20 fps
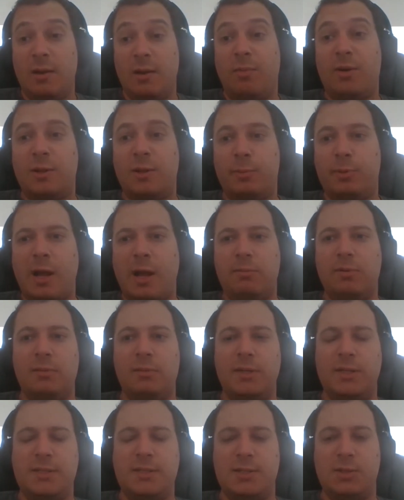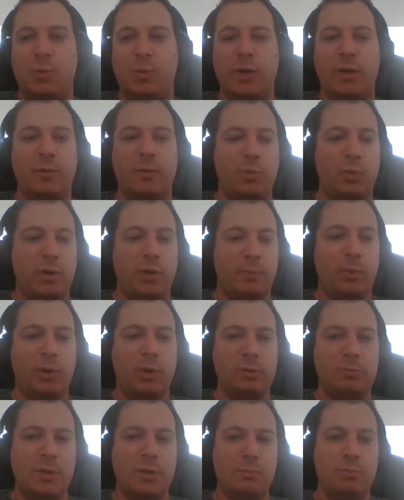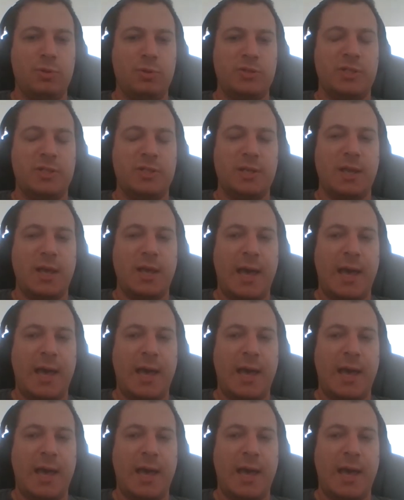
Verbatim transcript: But the problem is, is where, where board members